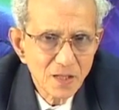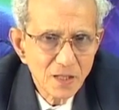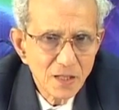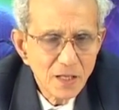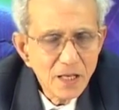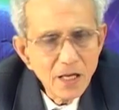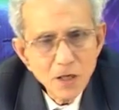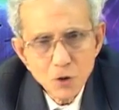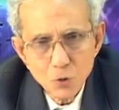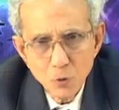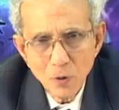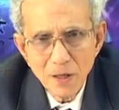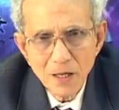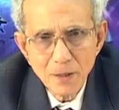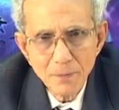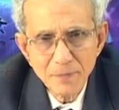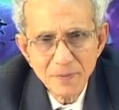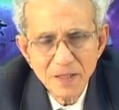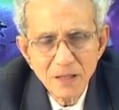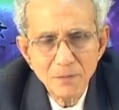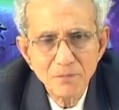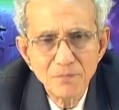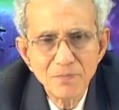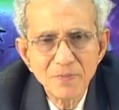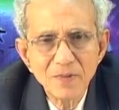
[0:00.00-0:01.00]
Each one of
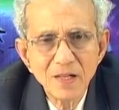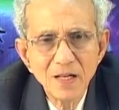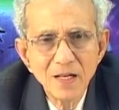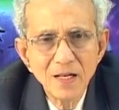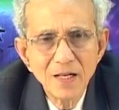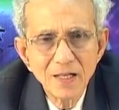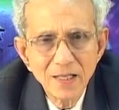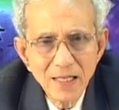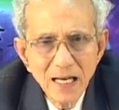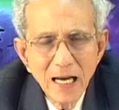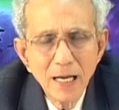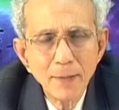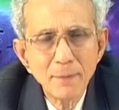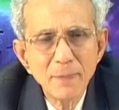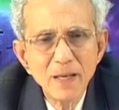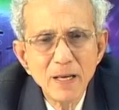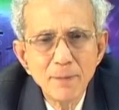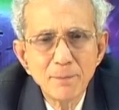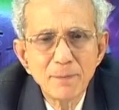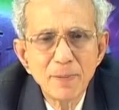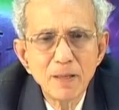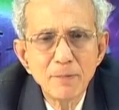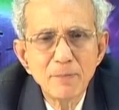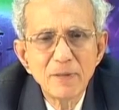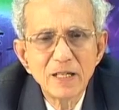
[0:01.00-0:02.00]
them can be
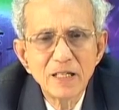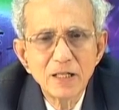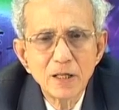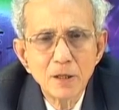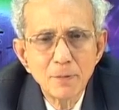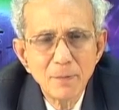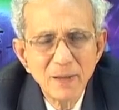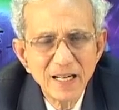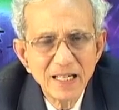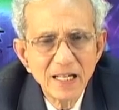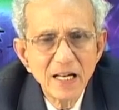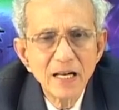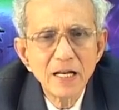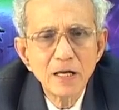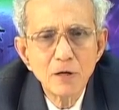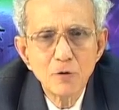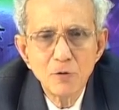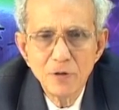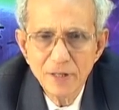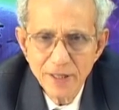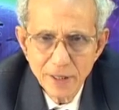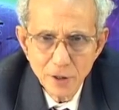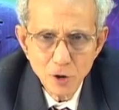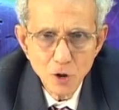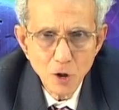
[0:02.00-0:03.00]
implemented by a
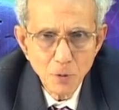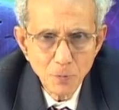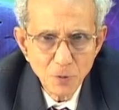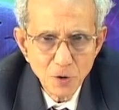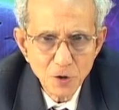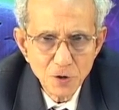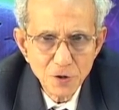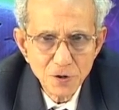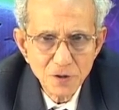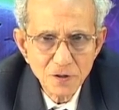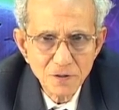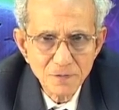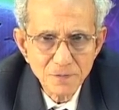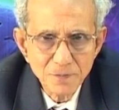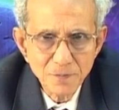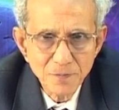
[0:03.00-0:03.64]
unitary operation.